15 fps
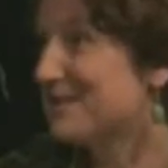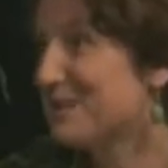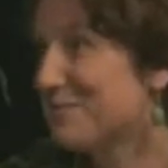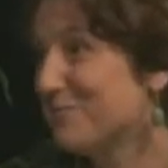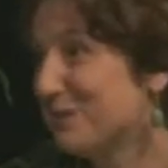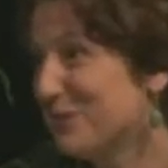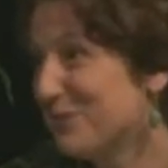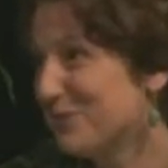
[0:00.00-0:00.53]

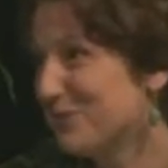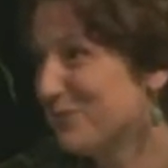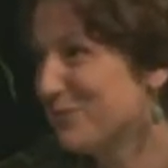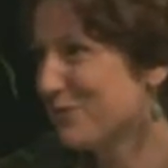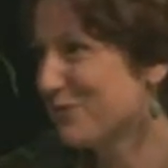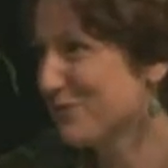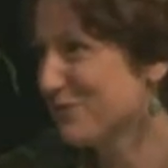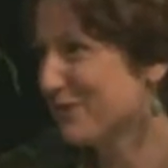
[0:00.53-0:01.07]
Bloom,
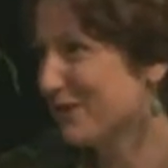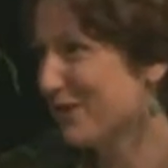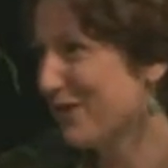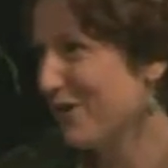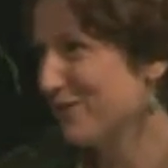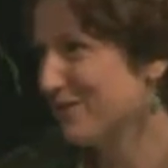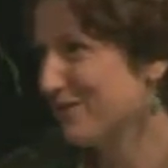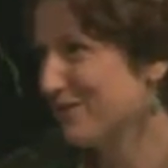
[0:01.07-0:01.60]
producer and
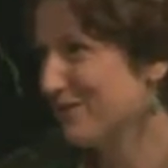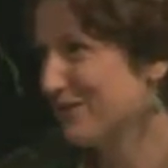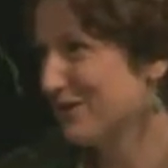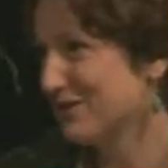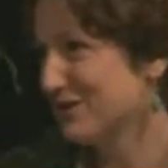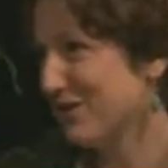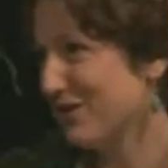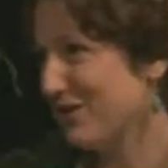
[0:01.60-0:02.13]
host of this
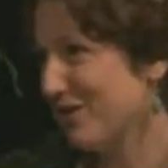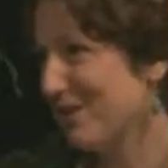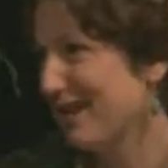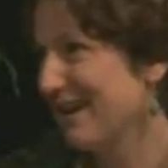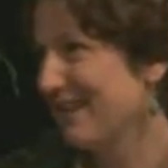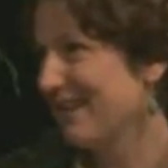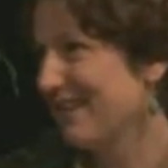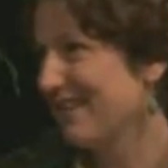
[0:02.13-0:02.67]
show
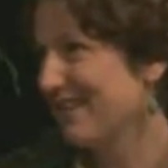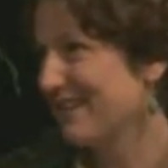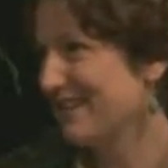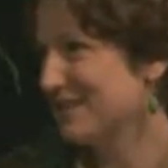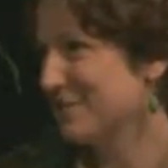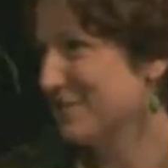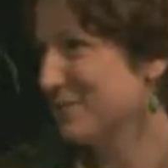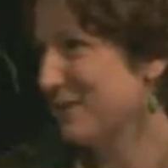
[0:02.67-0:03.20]
that
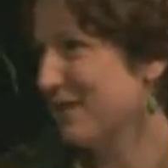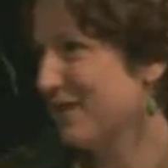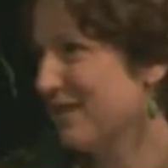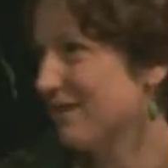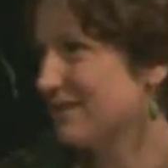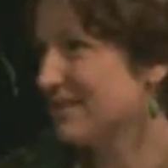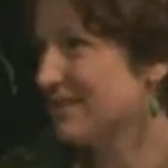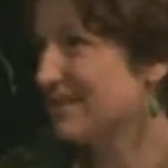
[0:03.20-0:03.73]
has been
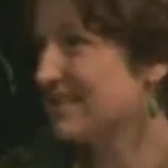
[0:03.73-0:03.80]
running since